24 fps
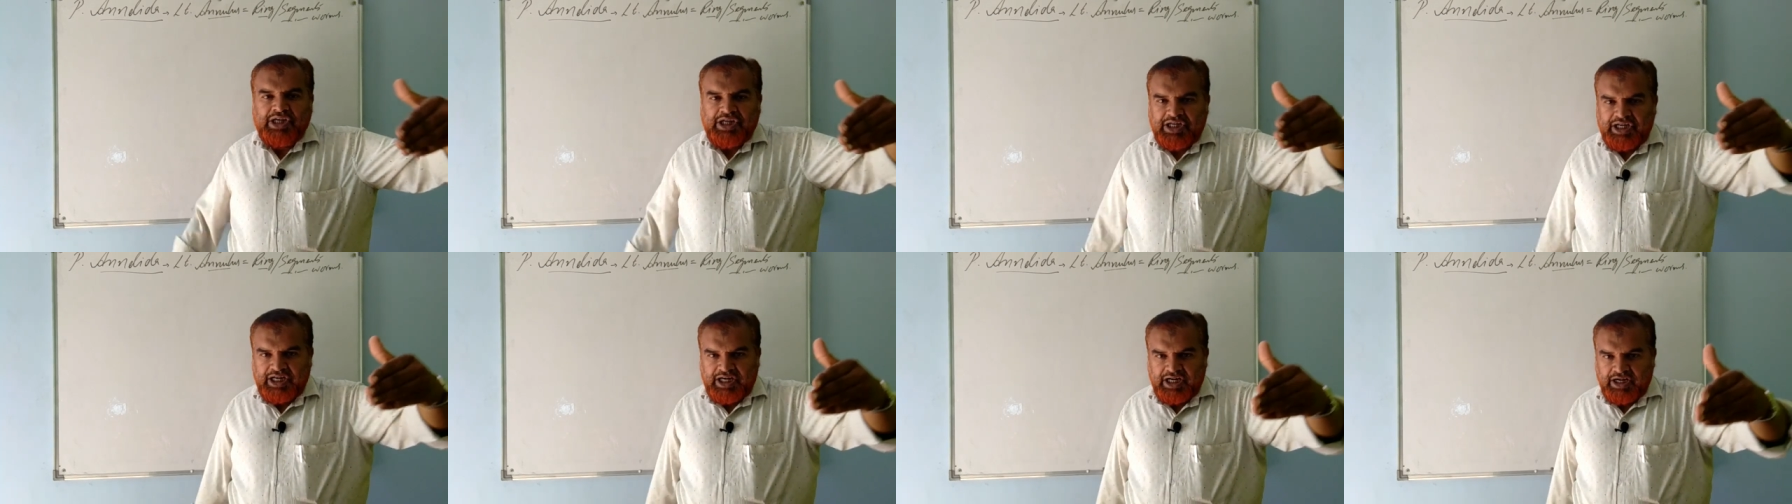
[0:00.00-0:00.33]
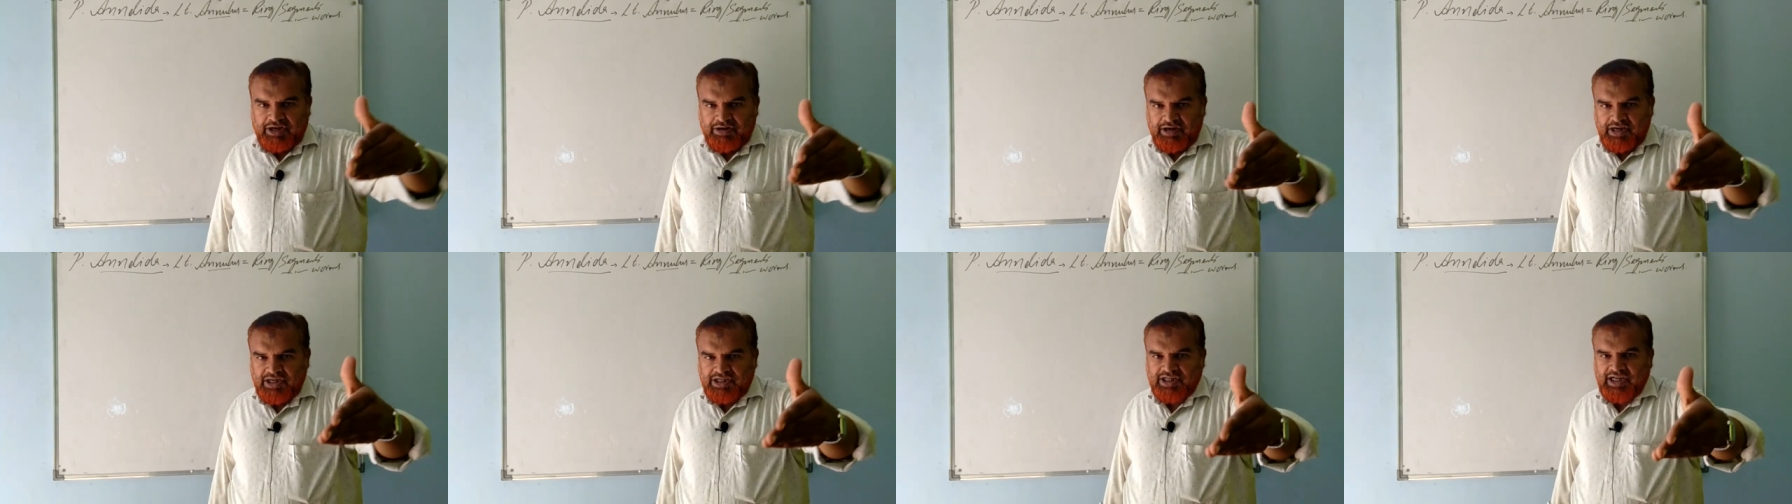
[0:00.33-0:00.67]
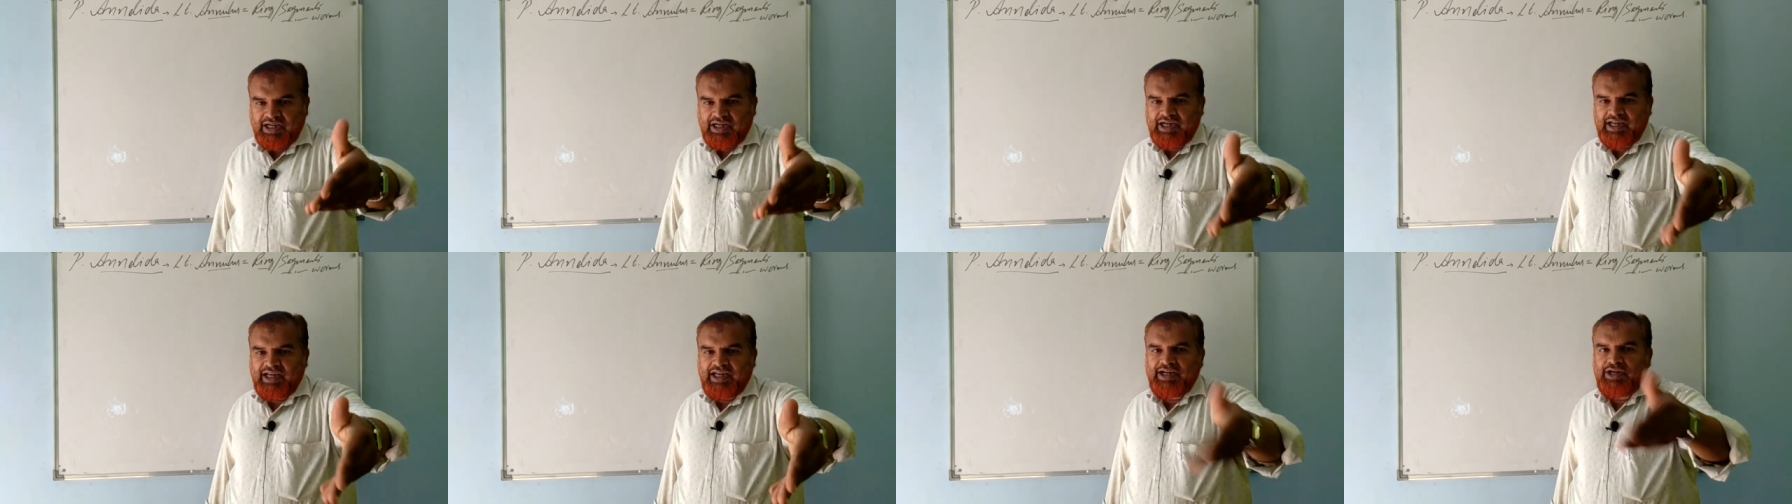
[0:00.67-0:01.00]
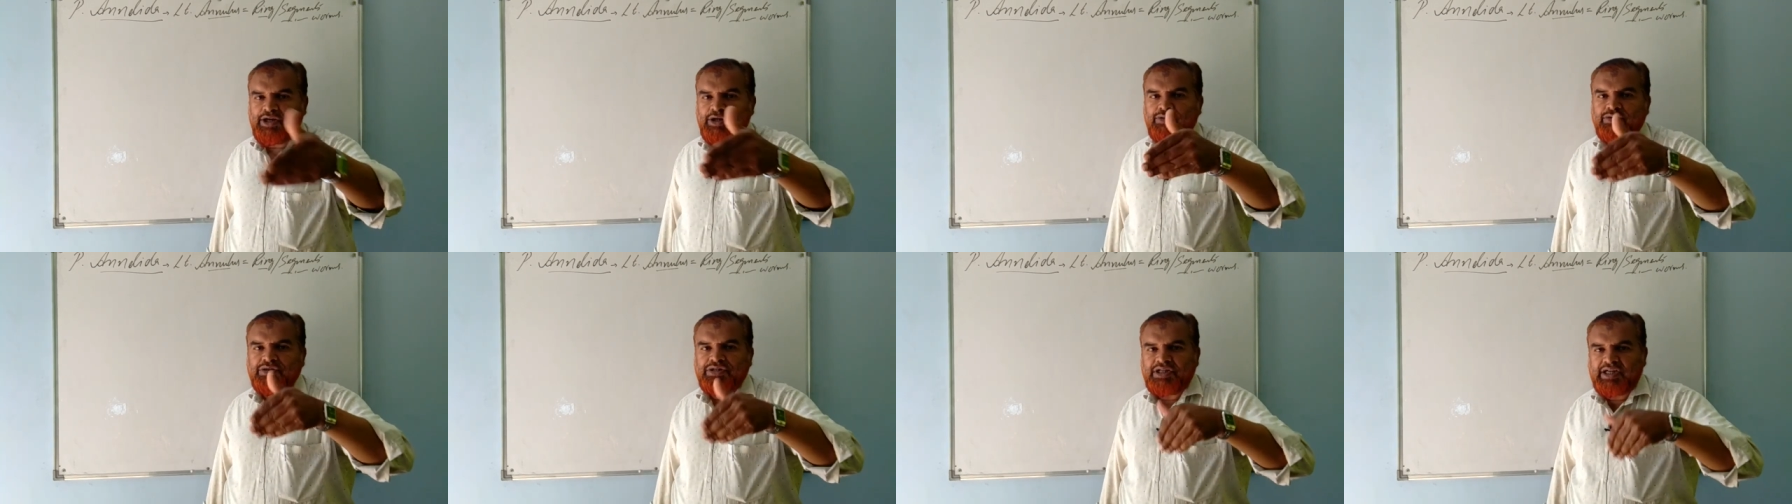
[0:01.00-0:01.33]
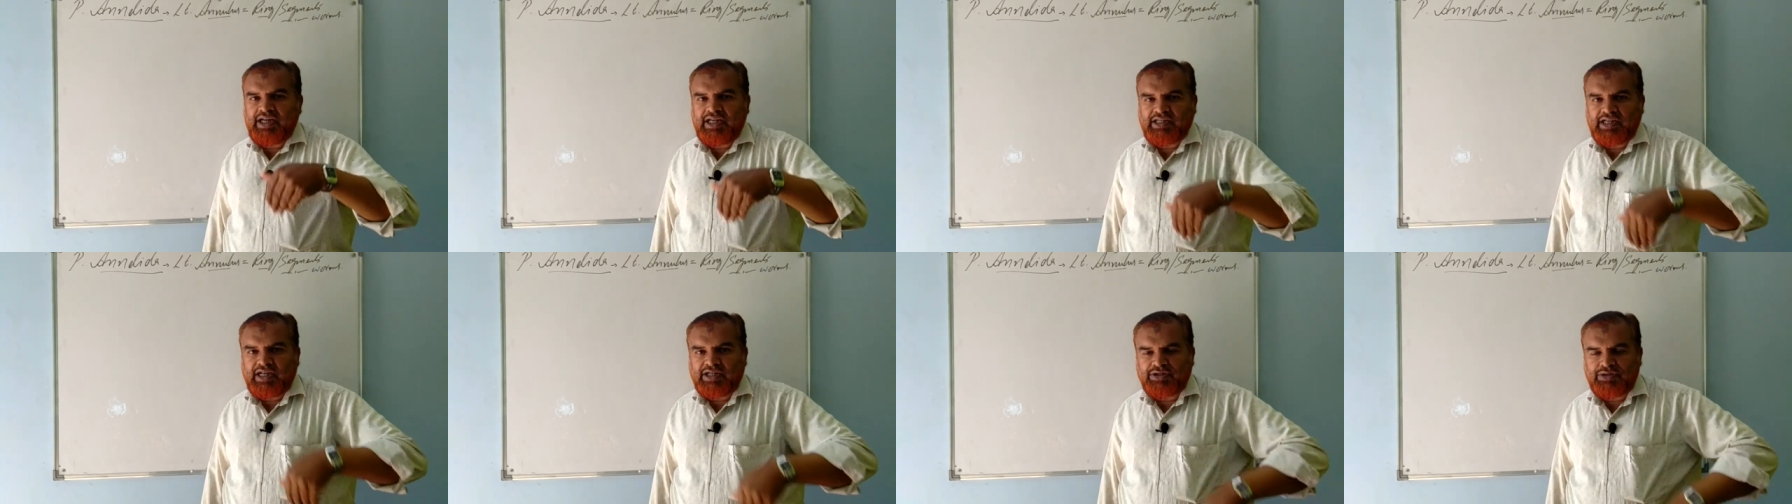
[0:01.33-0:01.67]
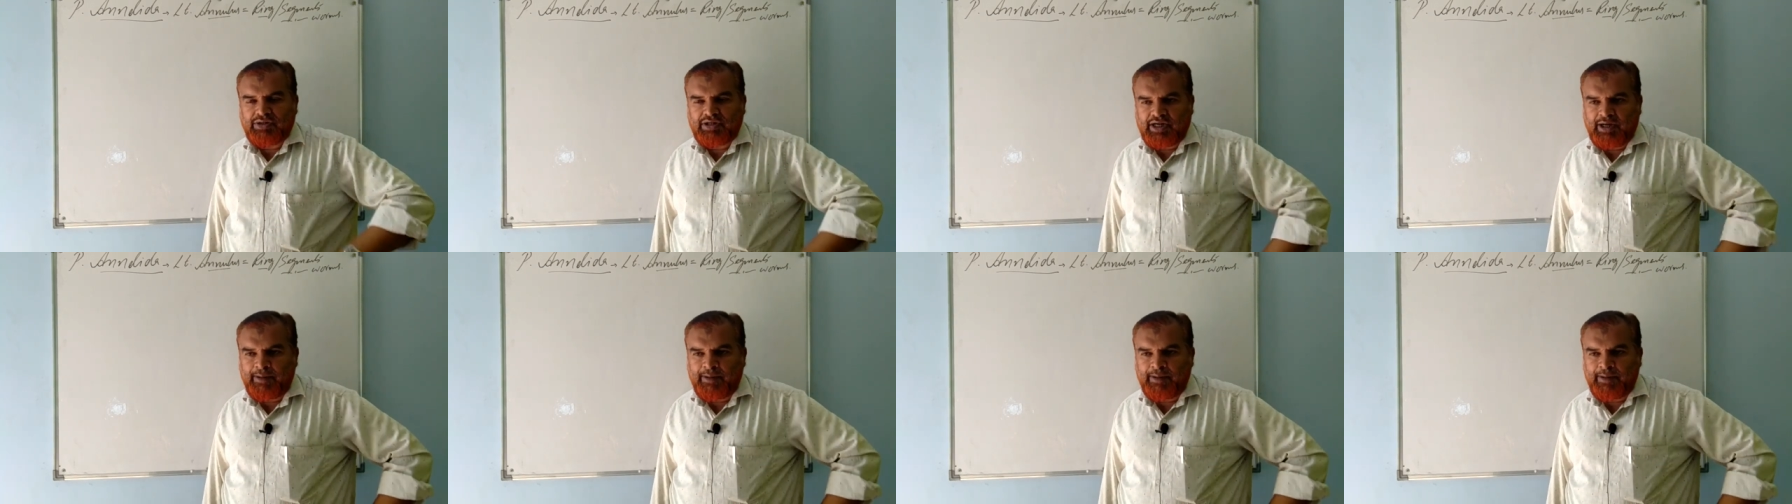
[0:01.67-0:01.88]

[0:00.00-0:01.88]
In recently in news it has also